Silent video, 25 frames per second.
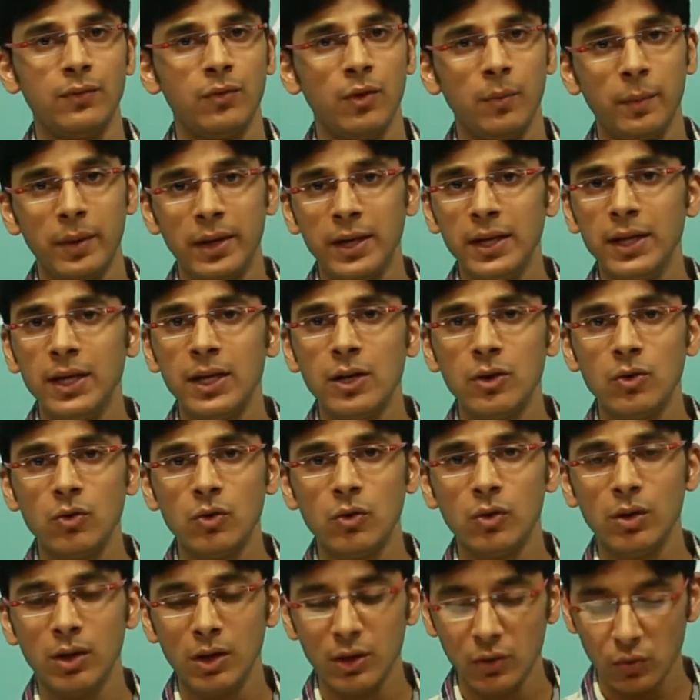From any
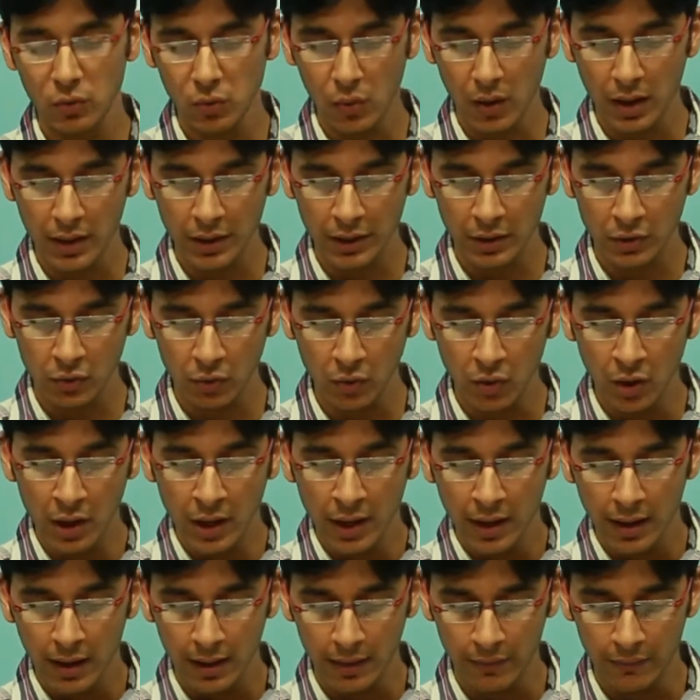controller to Arduino,
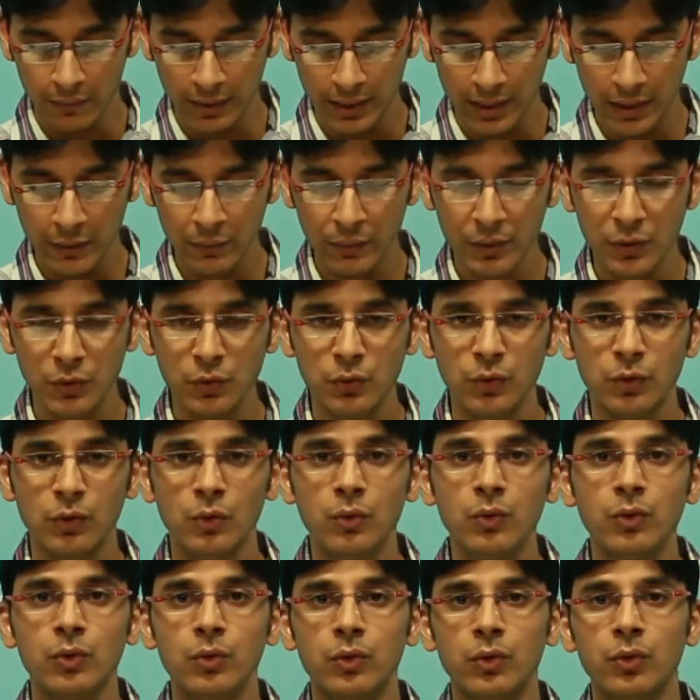whenever you
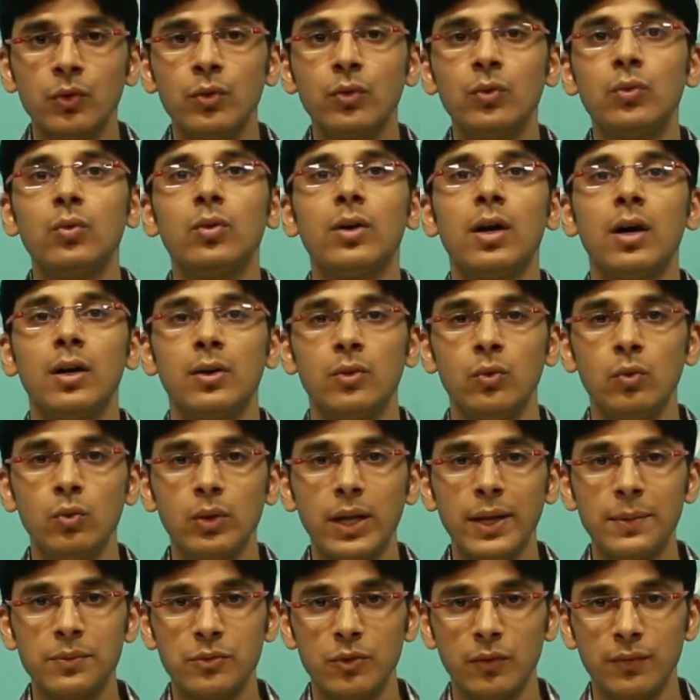give two
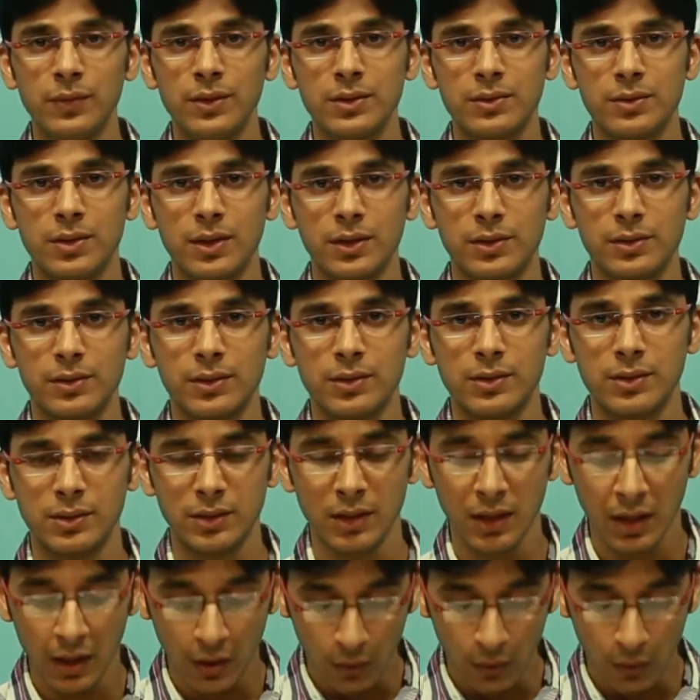types of instructions.